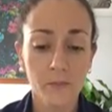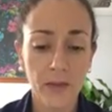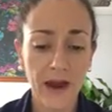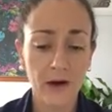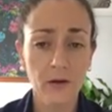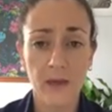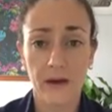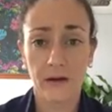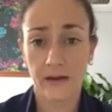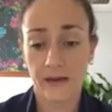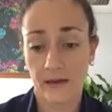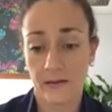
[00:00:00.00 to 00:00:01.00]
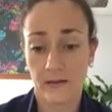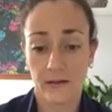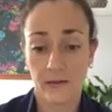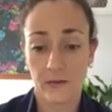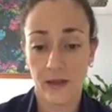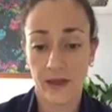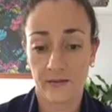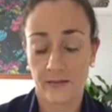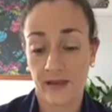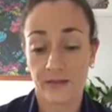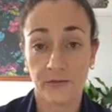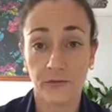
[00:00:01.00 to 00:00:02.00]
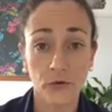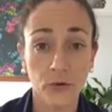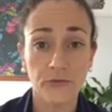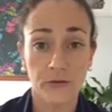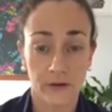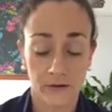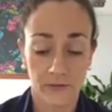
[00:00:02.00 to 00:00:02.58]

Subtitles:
paramount and at the forefront